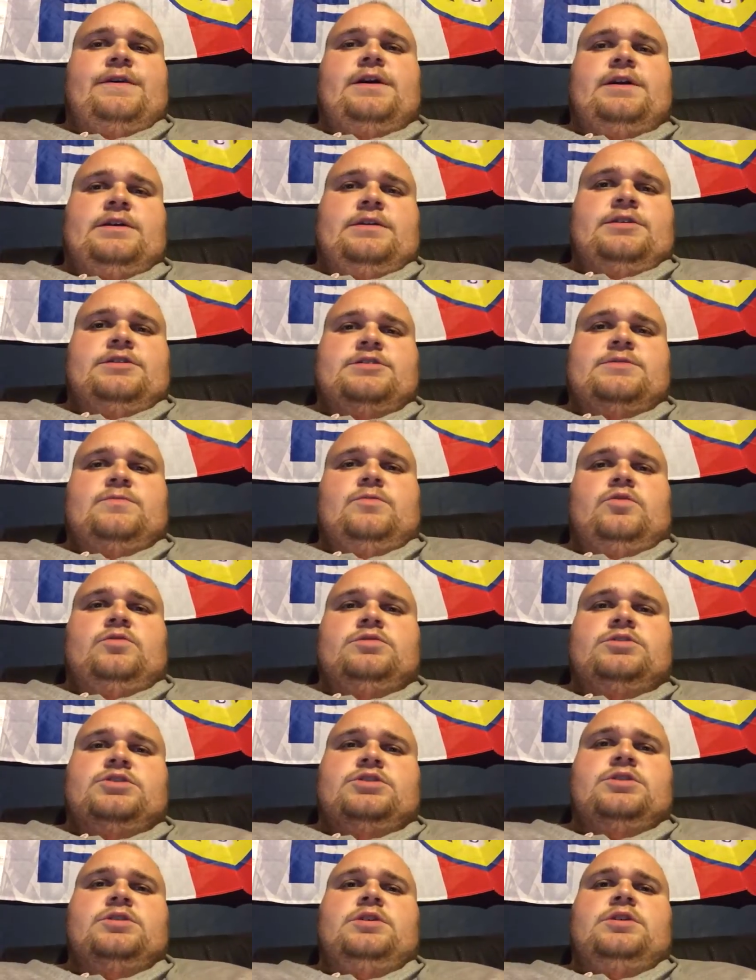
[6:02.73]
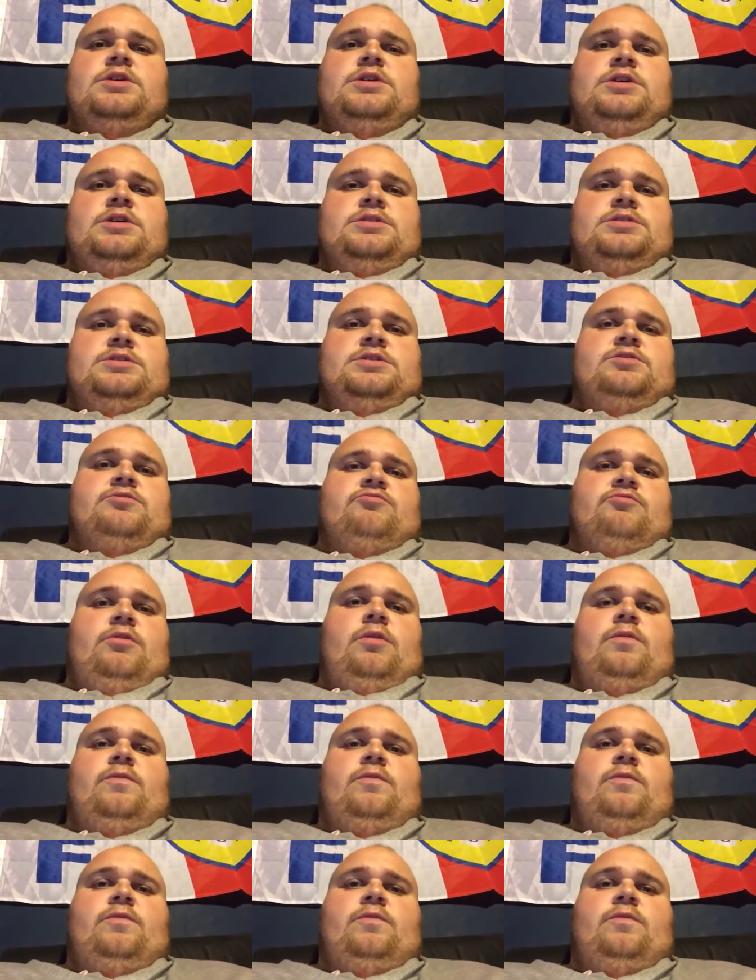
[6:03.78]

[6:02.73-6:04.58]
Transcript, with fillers: find as much to